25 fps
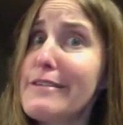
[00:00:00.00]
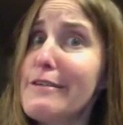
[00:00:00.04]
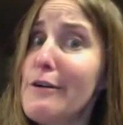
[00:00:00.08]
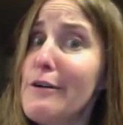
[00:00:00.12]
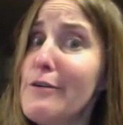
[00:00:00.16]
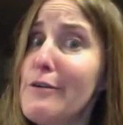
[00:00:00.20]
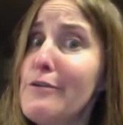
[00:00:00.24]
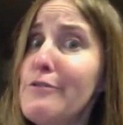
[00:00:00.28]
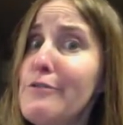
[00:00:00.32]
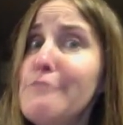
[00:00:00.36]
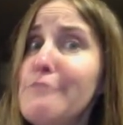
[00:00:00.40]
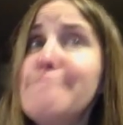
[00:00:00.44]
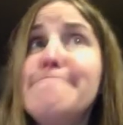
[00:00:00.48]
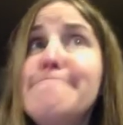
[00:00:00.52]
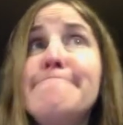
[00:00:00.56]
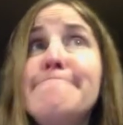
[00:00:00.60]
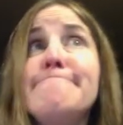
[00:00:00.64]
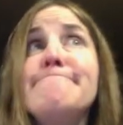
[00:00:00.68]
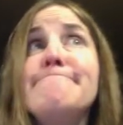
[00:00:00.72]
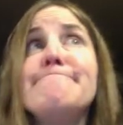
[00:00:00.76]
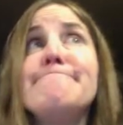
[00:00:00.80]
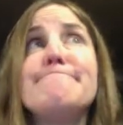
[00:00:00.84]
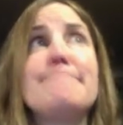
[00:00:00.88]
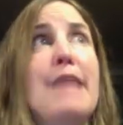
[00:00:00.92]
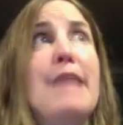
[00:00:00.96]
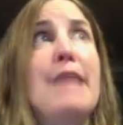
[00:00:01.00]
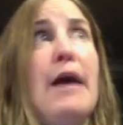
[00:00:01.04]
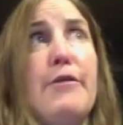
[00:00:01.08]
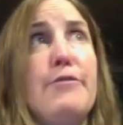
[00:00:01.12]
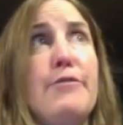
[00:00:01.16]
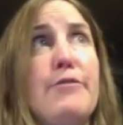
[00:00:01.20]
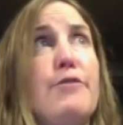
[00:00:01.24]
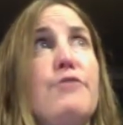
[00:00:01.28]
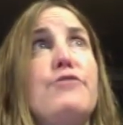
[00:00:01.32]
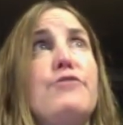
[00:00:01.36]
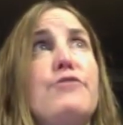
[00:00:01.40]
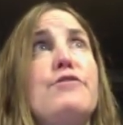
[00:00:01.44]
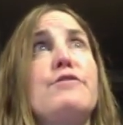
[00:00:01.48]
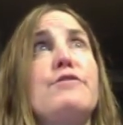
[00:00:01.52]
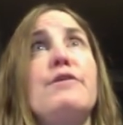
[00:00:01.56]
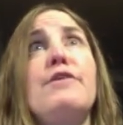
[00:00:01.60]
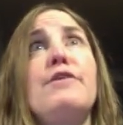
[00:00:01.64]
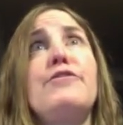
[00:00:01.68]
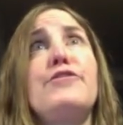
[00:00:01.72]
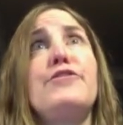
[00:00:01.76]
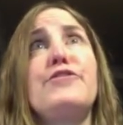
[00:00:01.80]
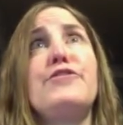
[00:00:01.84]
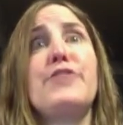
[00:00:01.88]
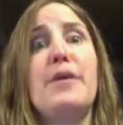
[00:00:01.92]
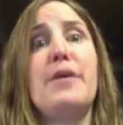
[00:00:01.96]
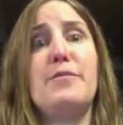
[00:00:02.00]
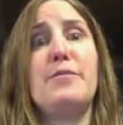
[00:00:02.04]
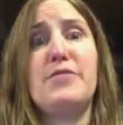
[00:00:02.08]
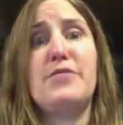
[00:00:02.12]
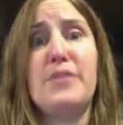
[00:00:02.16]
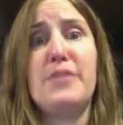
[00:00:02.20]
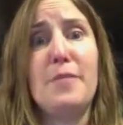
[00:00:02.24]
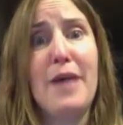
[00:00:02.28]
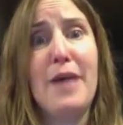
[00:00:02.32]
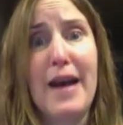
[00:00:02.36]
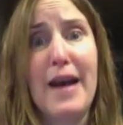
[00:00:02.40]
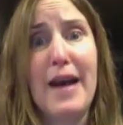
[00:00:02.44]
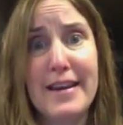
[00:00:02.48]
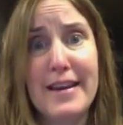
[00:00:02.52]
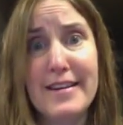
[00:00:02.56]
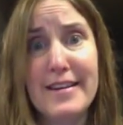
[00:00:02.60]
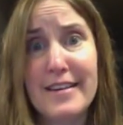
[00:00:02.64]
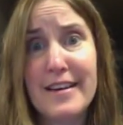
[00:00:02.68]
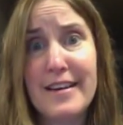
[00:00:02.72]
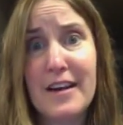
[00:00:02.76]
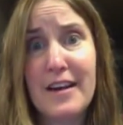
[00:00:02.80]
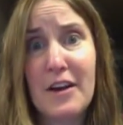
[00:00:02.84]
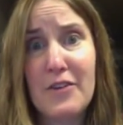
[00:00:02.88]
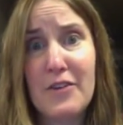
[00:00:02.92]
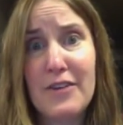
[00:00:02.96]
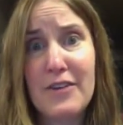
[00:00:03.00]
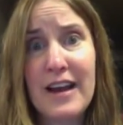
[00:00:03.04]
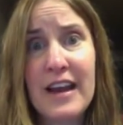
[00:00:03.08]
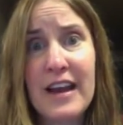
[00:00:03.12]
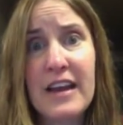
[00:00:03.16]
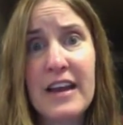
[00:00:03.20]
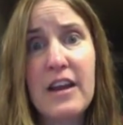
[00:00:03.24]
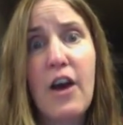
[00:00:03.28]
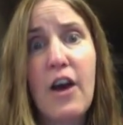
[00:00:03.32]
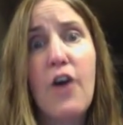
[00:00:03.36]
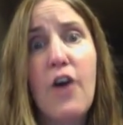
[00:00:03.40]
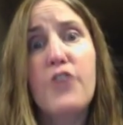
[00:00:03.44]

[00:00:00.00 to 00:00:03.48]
atherosclerosis comes to mind, right?